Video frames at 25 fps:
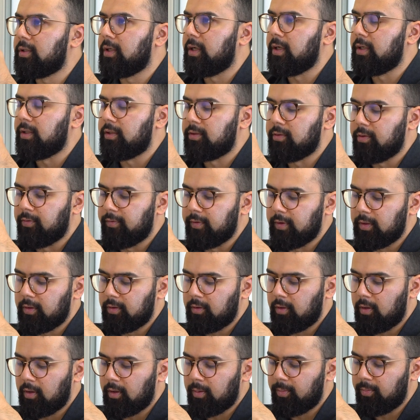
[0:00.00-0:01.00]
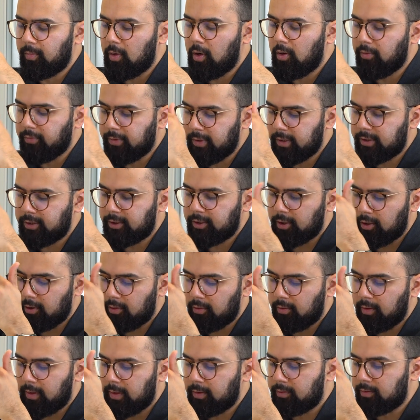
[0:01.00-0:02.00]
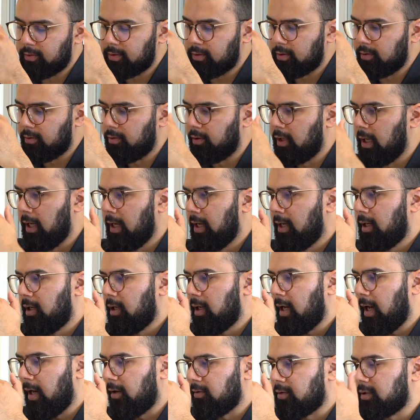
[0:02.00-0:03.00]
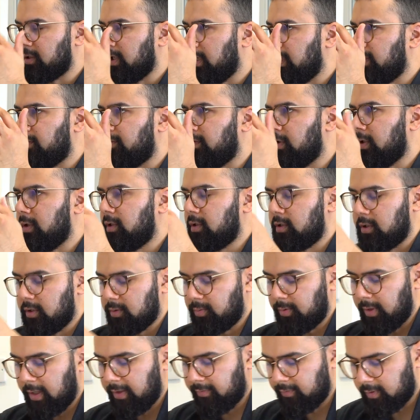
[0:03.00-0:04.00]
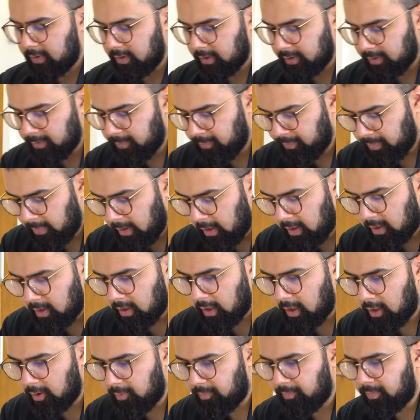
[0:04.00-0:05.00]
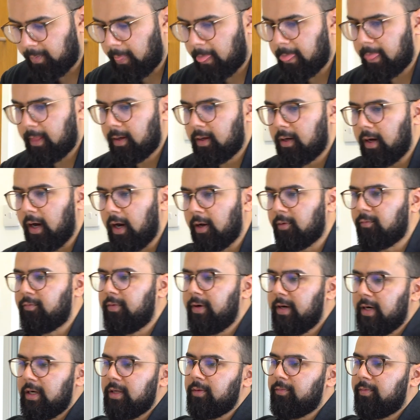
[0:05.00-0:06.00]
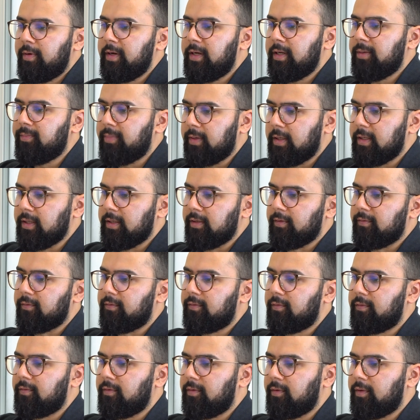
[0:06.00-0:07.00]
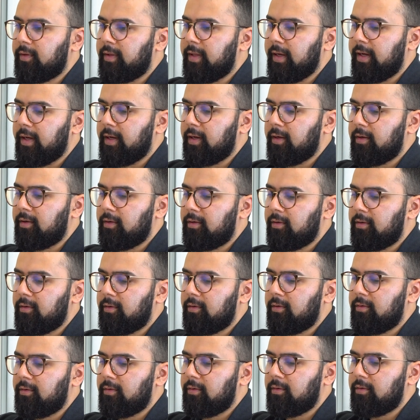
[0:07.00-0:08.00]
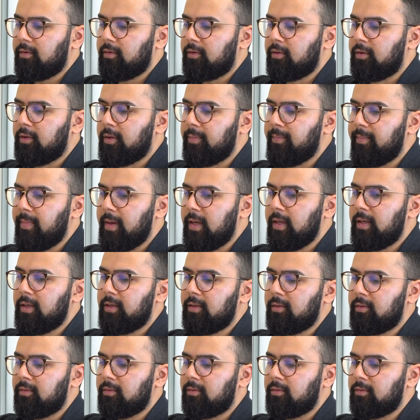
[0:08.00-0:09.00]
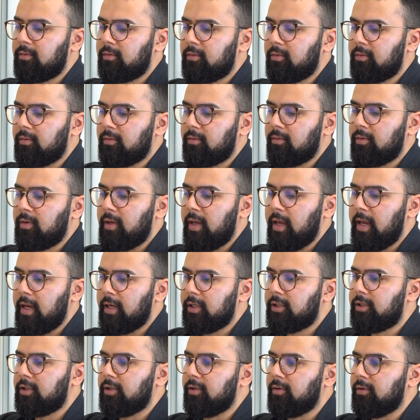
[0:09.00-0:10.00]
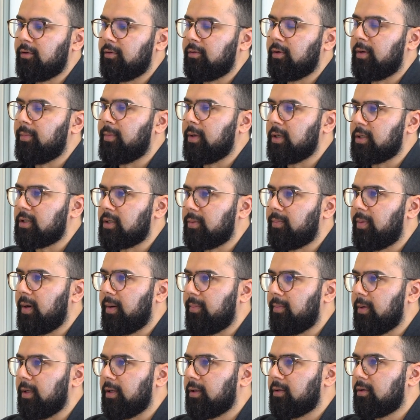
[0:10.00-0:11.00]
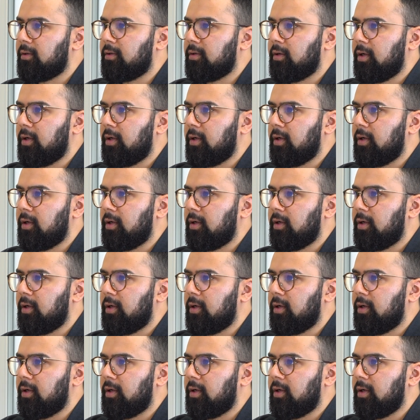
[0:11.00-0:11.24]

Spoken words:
sides of it, on this show and also outside of this, just privately, I really, really believe that the main issue amongst the public